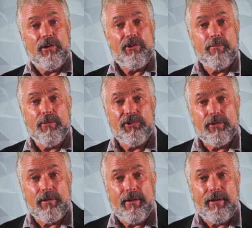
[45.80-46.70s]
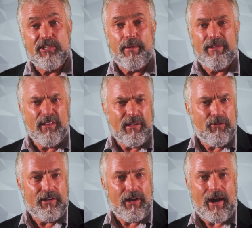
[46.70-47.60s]
of our commercial clients by
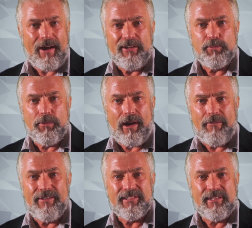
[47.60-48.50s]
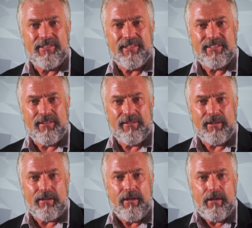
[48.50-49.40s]
delivering the highest profits
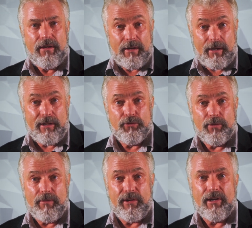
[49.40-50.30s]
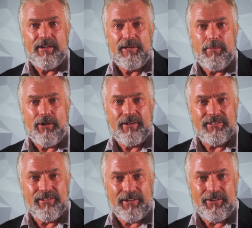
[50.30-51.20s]
consistently and through every kind of market
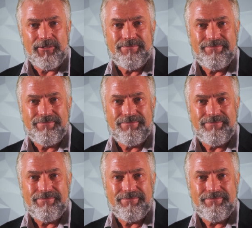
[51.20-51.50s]
cycle.